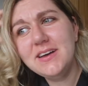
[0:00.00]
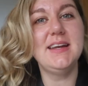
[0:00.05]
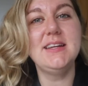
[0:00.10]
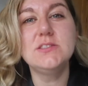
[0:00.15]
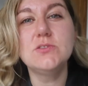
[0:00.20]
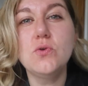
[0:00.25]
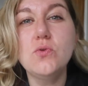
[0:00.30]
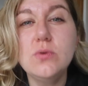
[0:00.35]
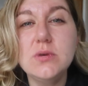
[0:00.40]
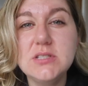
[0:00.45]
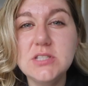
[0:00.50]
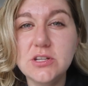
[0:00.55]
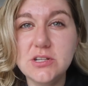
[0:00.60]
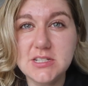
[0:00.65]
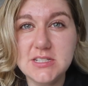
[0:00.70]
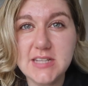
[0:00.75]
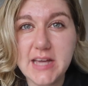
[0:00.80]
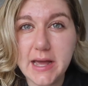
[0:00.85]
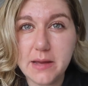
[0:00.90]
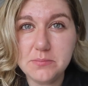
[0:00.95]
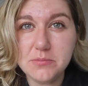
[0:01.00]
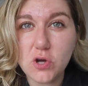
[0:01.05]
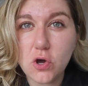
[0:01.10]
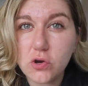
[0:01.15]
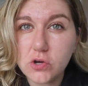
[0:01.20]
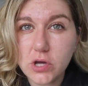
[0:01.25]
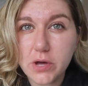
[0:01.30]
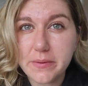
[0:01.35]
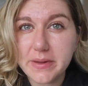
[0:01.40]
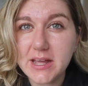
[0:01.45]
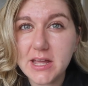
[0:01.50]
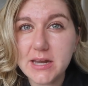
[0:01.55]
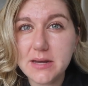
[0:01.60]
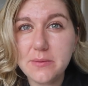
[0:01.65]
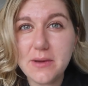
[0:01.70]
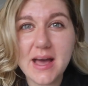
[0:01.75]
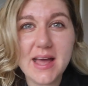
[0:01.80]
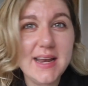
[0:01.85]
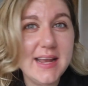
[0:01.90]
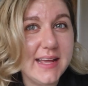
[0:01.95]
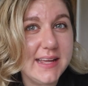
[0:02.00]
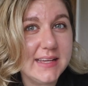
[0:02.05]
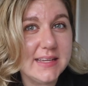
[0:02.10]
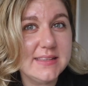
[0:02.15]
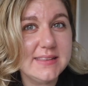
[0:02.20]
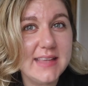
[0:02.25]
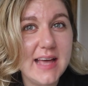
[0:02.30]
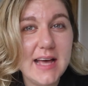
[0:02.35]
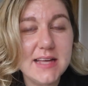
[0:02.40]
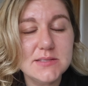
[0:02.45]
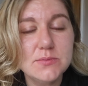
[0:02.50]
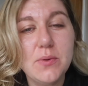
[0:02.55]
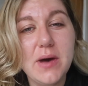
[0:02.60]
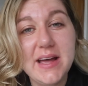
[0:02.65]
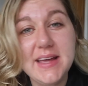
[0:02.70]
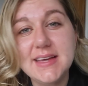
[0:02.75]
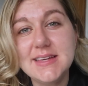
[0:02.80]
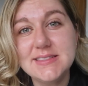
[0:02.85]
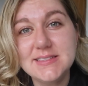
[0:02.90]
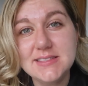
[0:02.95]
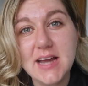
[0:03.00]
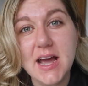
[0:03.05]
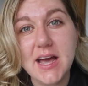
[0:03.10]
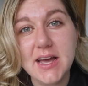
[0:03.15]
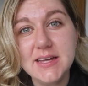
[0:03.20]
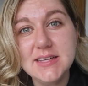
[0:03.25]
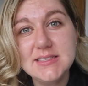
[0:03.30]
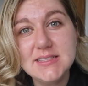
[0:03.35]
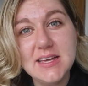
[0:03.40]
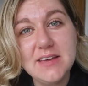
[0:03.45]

And it's always on a day I'm not going anywhere. Like, that's why it's nice.